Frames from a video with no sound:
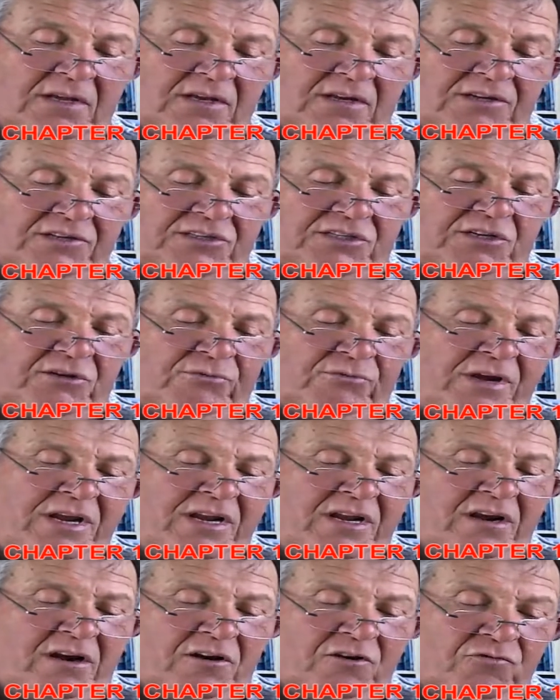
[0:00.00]

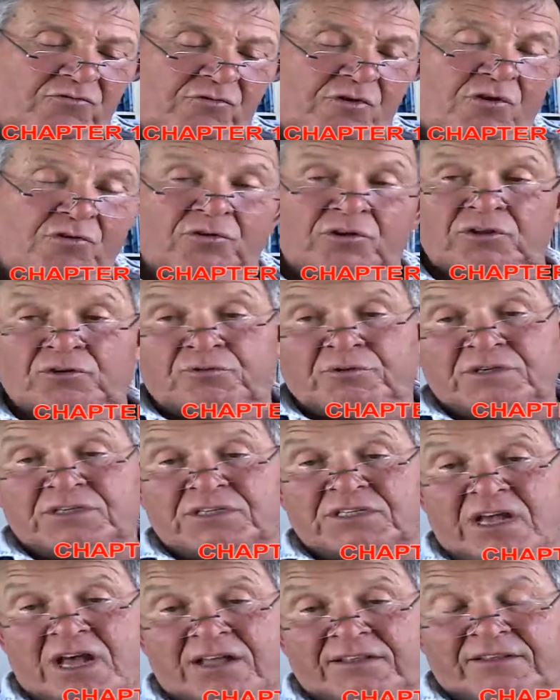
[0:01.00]
Serena, wrote Lewis
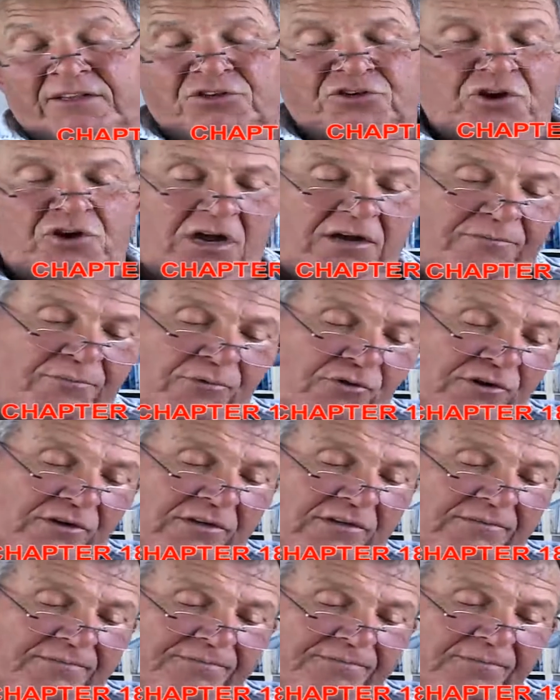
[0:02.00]
on the chalkboard.
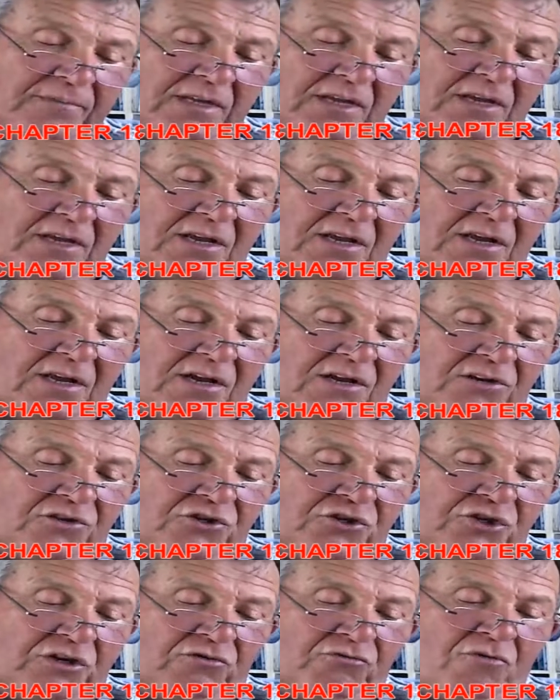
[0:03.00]

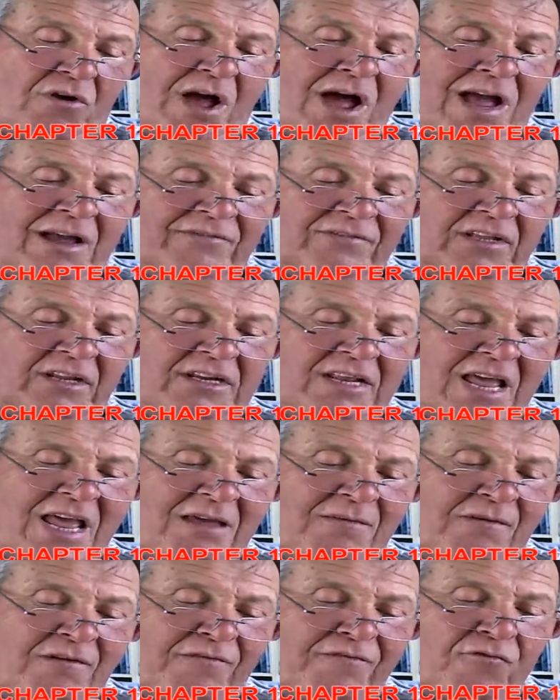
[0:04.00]
She arrived the day
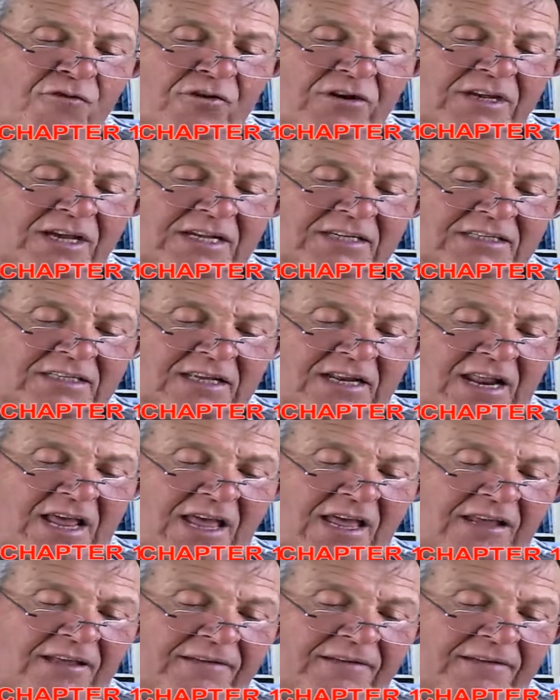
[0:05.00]
before yesterday.